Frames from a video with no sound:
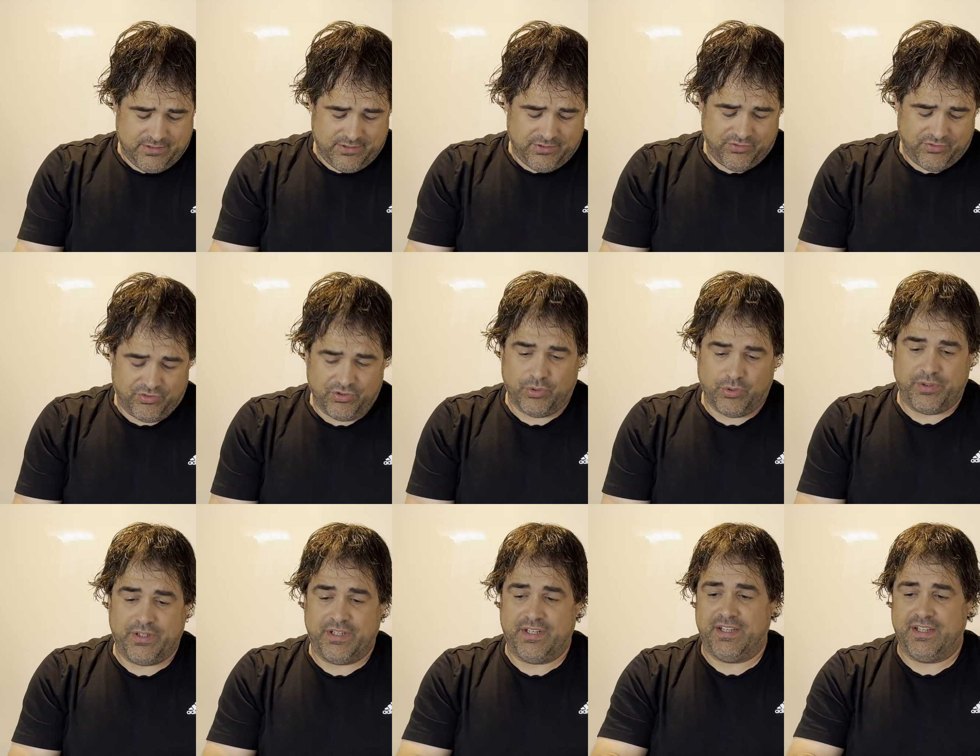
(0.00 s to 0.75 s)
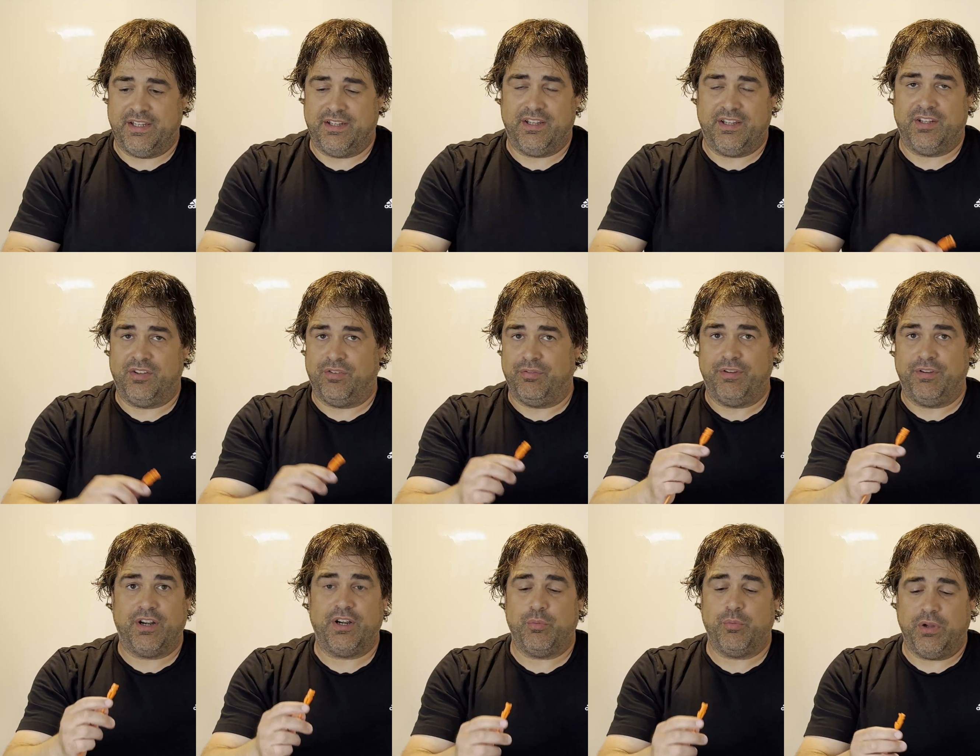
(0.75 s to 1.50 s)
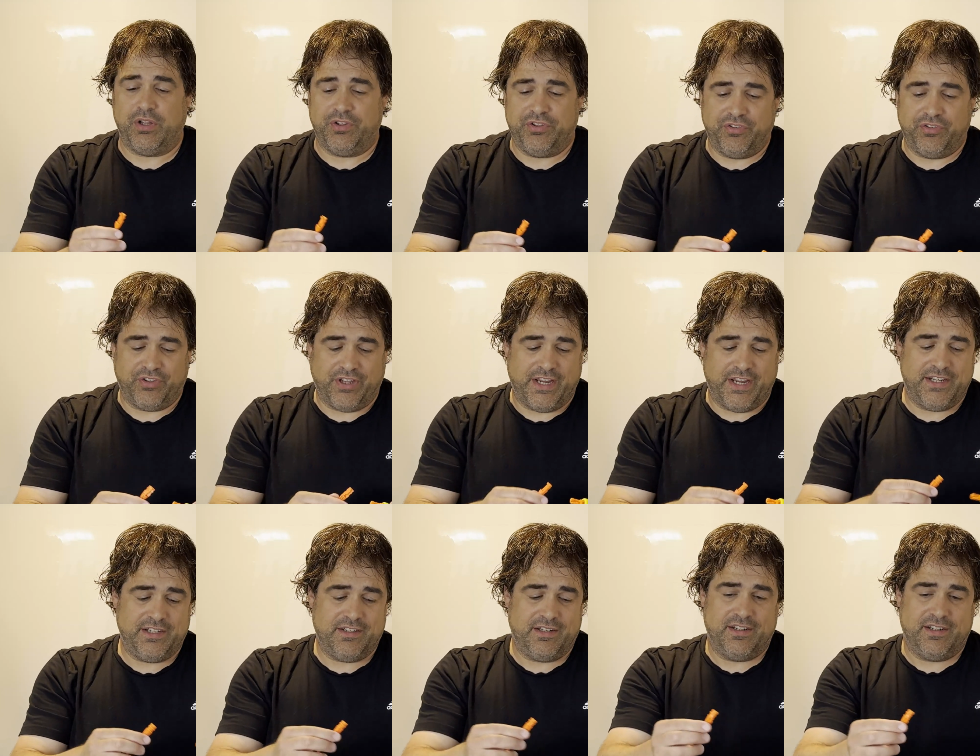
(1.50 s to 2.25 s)
So it's very well
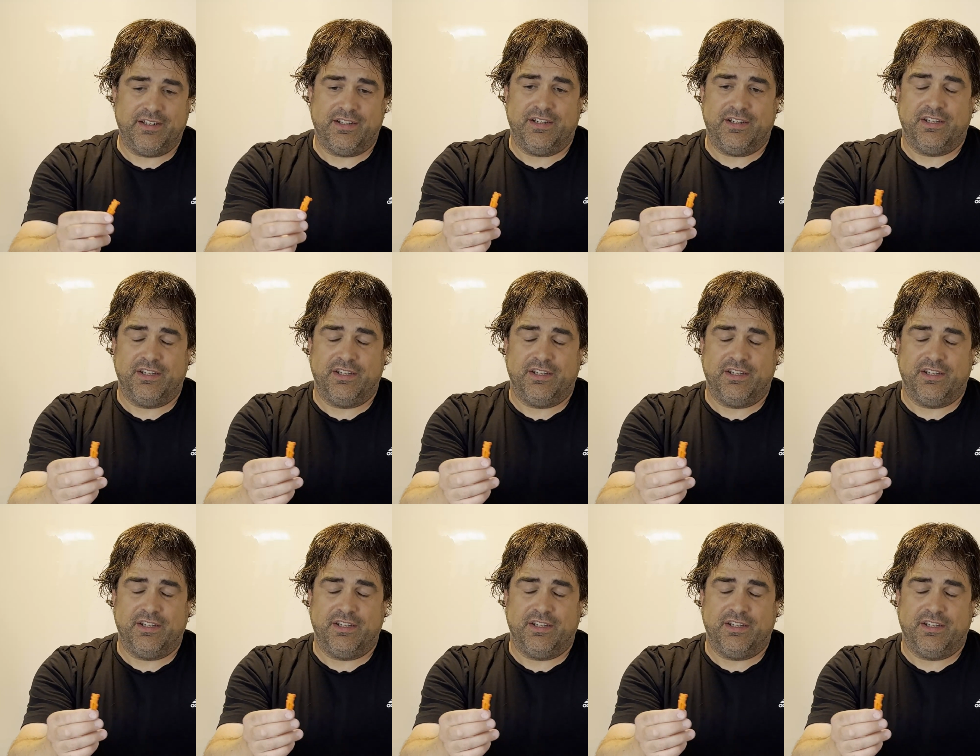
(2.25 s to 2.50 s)
designed.